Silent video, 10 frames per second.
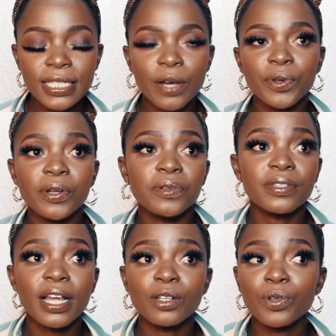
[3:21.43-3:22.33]
now you want to
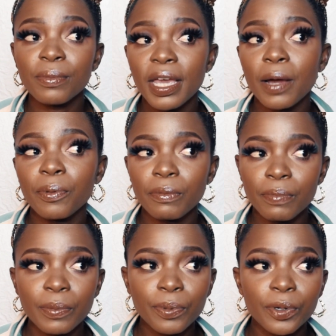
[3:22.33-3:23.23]
start doing makeup on people,